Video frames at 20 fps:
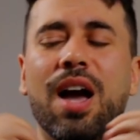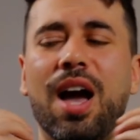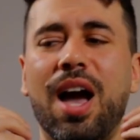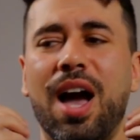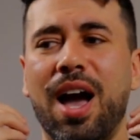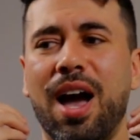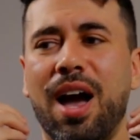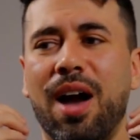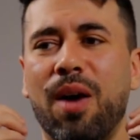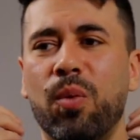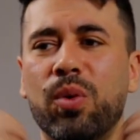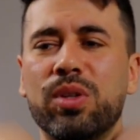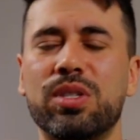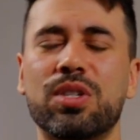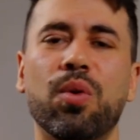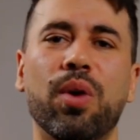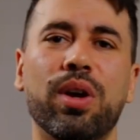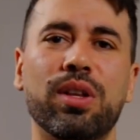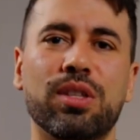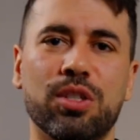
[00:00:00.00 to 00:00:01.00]

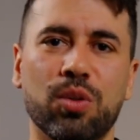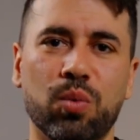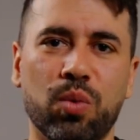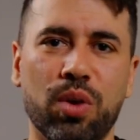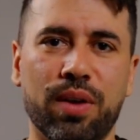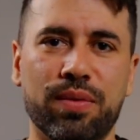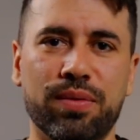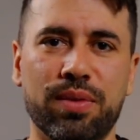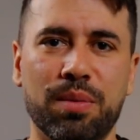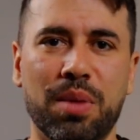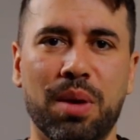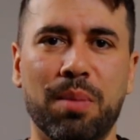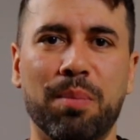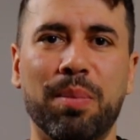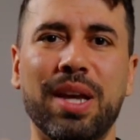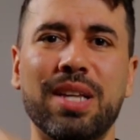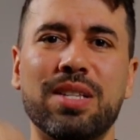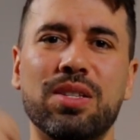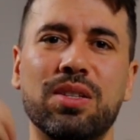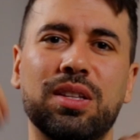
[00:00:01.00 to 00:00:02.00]
what's going to work for me
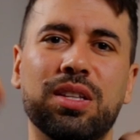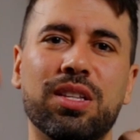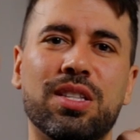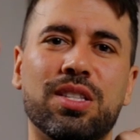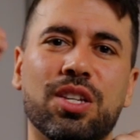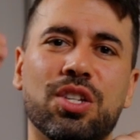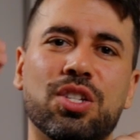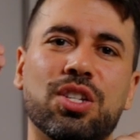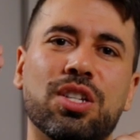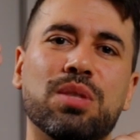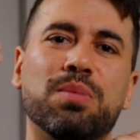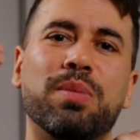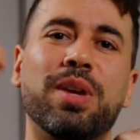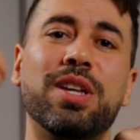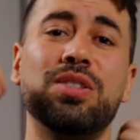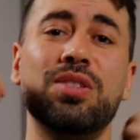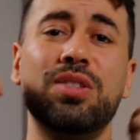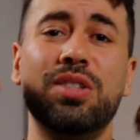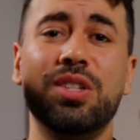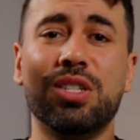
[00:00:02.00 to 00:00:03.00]
based on the decisions,
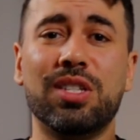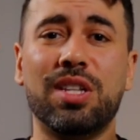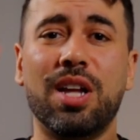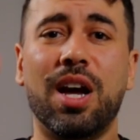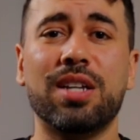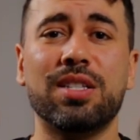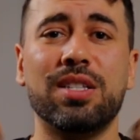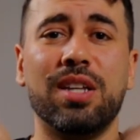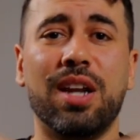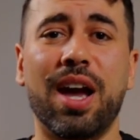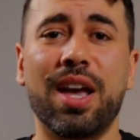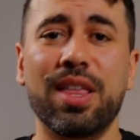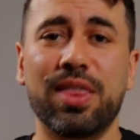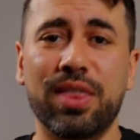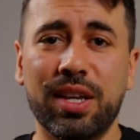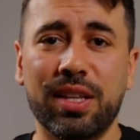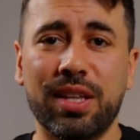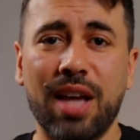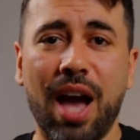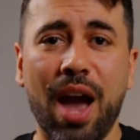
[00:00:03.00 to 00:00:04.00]
based on the stocks that I
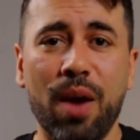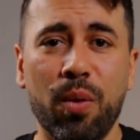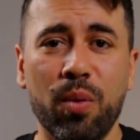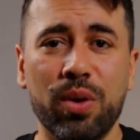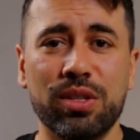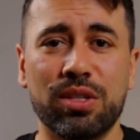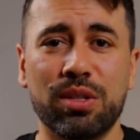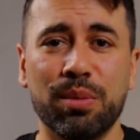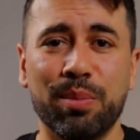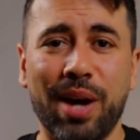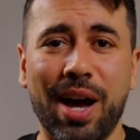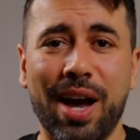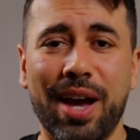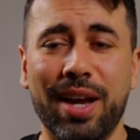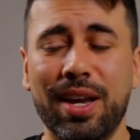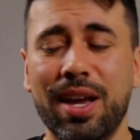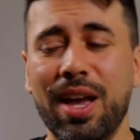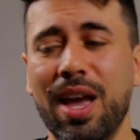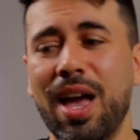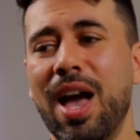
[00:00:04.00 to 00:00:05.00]
think I want to
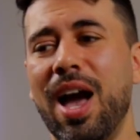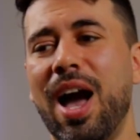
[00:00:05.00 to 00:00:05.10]
buy.